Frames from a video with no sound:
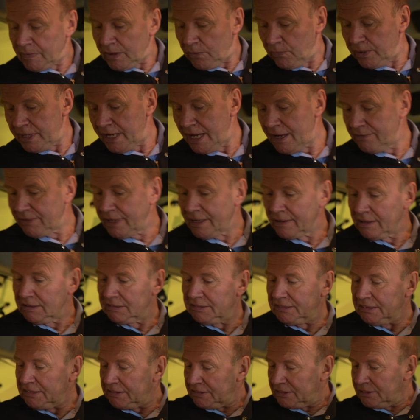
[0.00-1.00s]
we have other
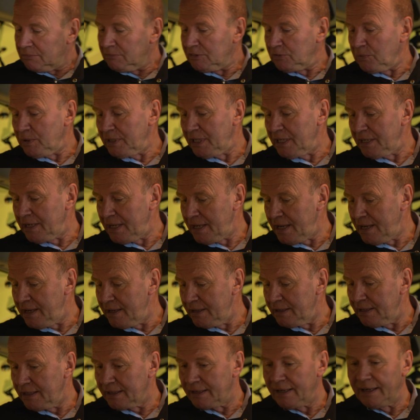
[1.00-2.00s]
systems within
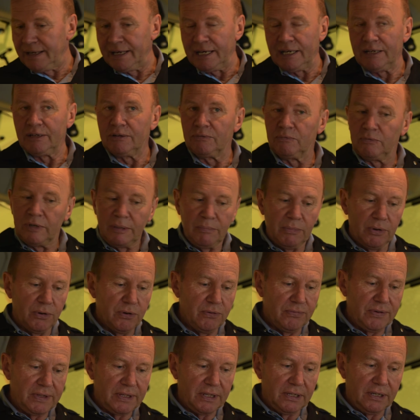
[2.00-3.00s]
here, again,
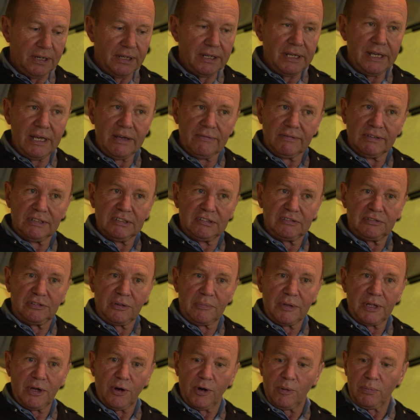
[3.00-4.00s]
removing the levers
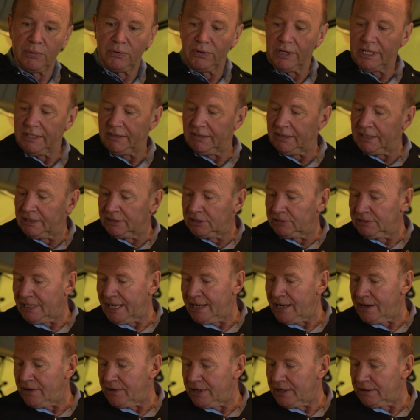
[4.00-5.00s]
from the operating
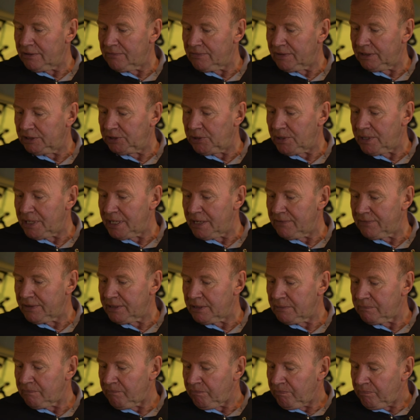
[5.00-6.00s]
area of the
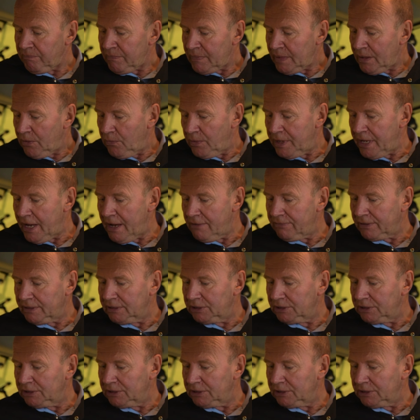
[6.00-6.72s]
driver. We have